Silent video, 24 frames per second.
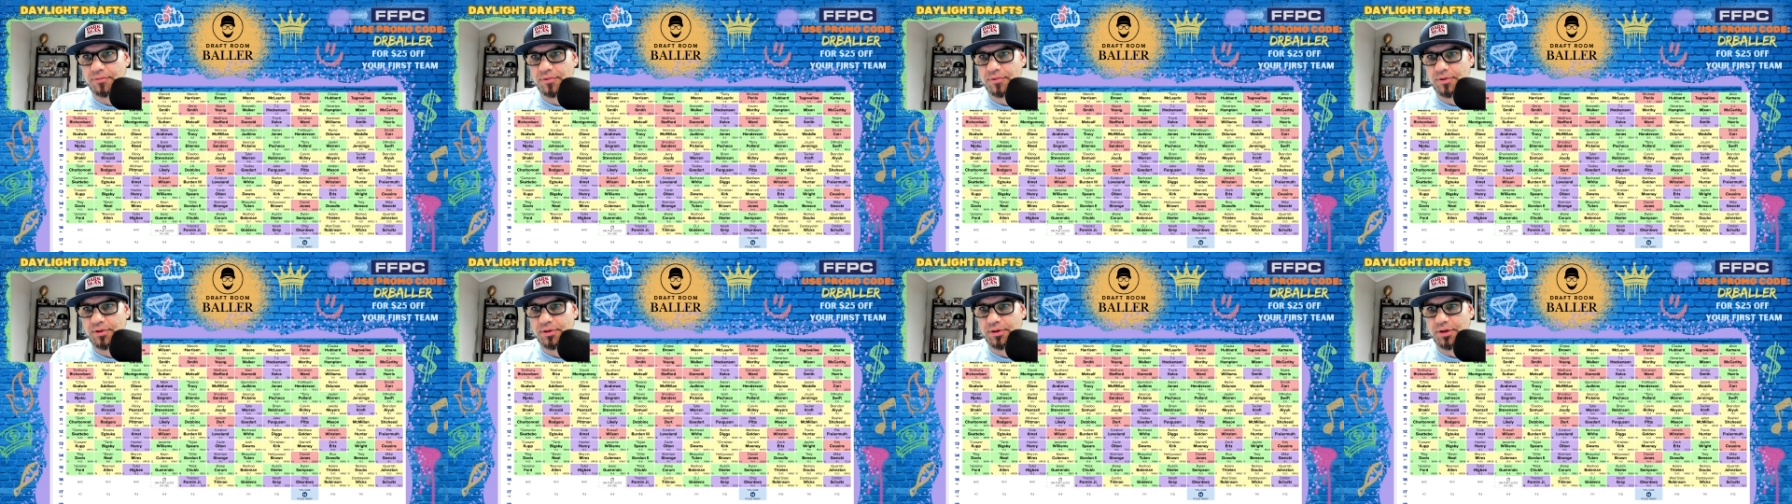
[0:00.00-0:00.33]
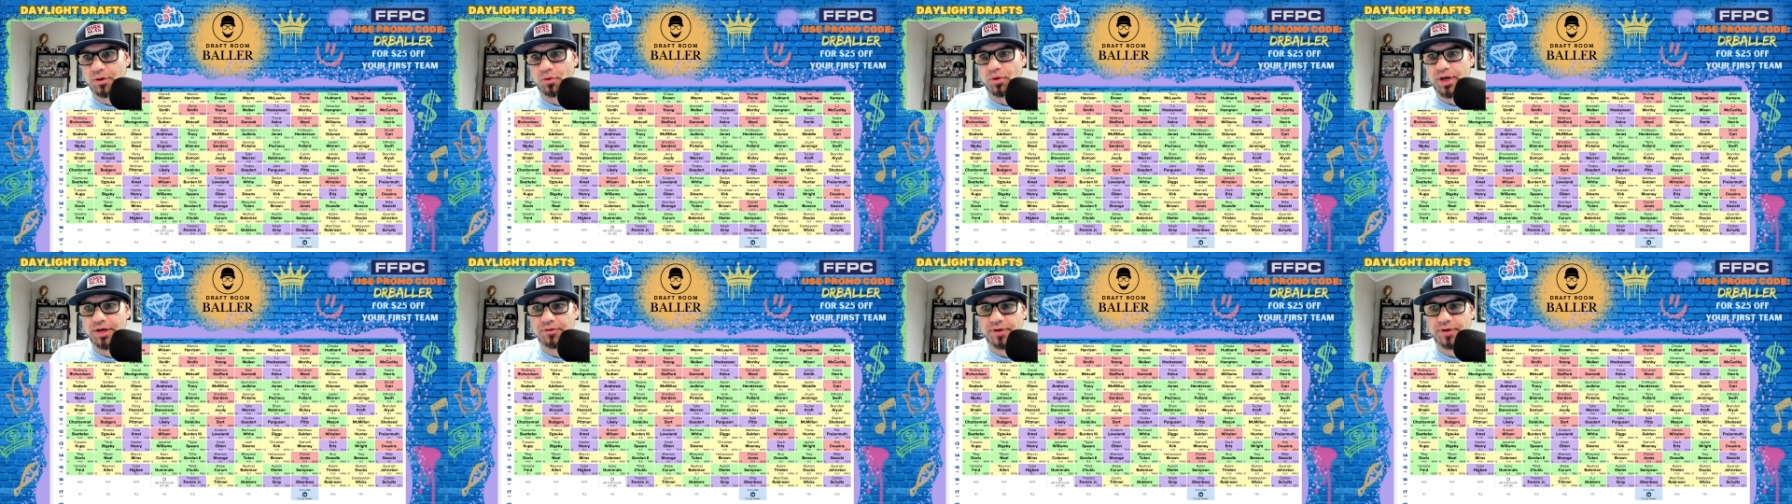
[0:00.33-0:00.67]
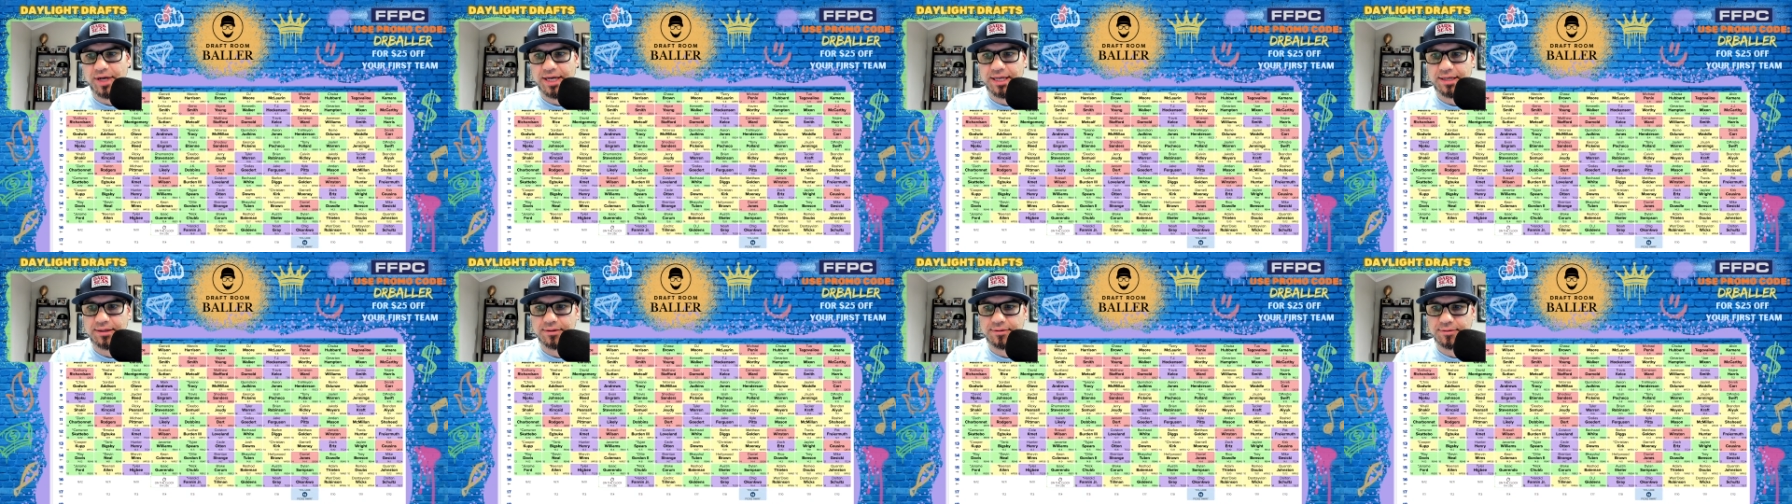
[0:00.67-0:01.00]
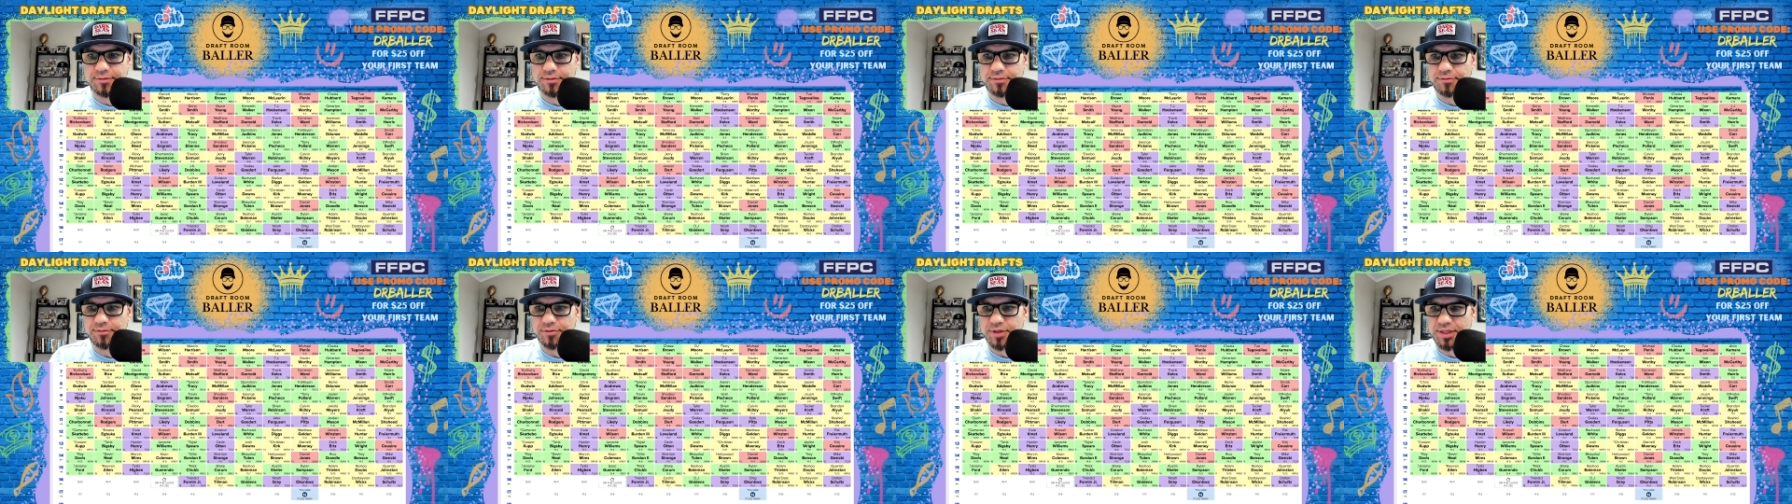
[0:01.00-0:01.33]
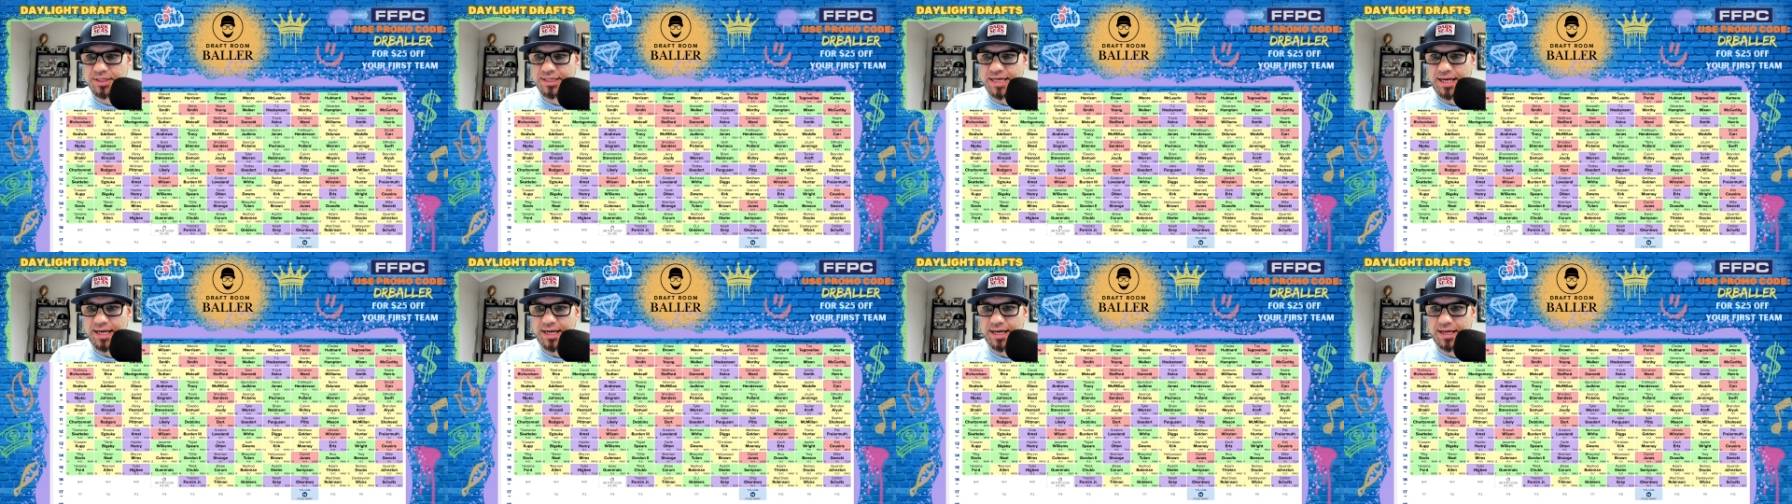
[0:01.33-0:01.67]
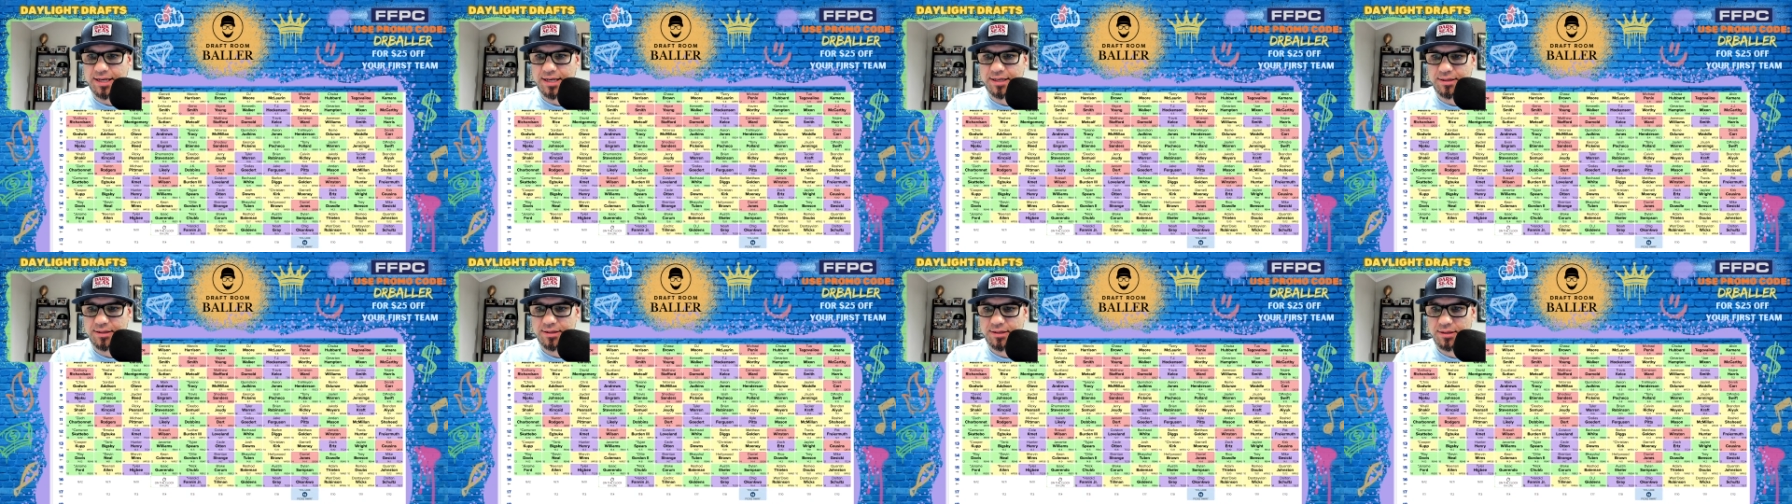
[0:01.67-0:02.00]
the win rate with tight
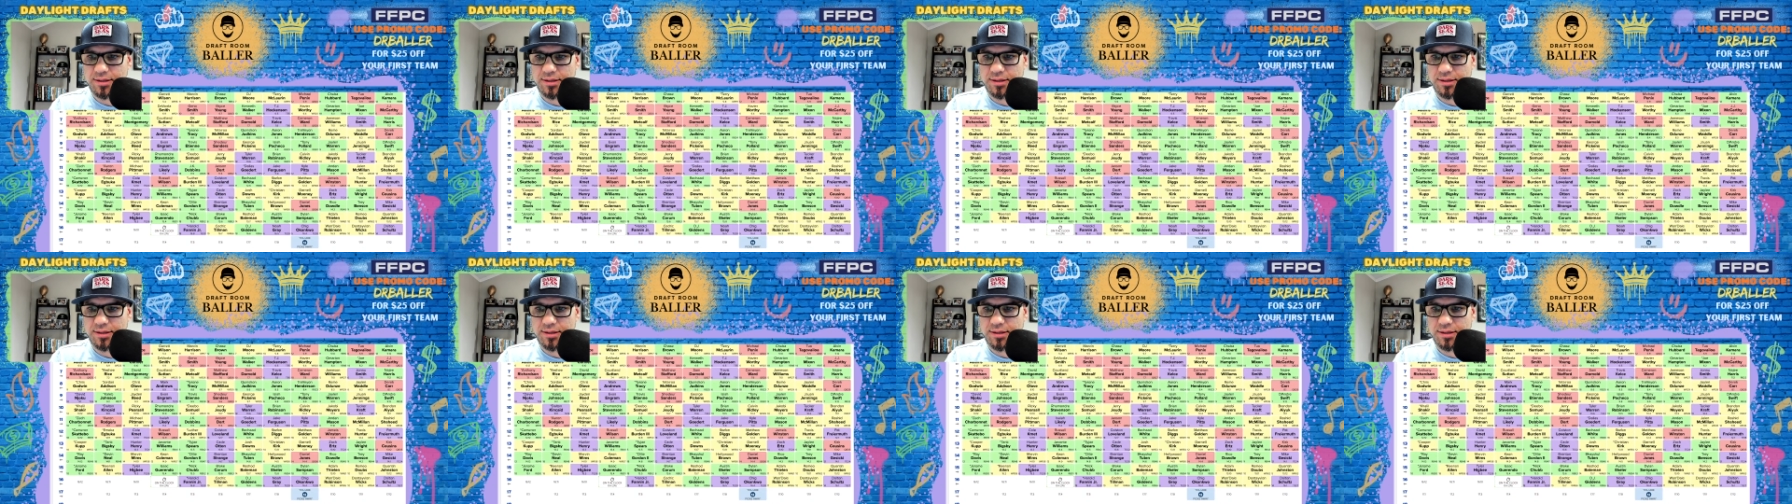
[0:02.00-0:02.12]
end,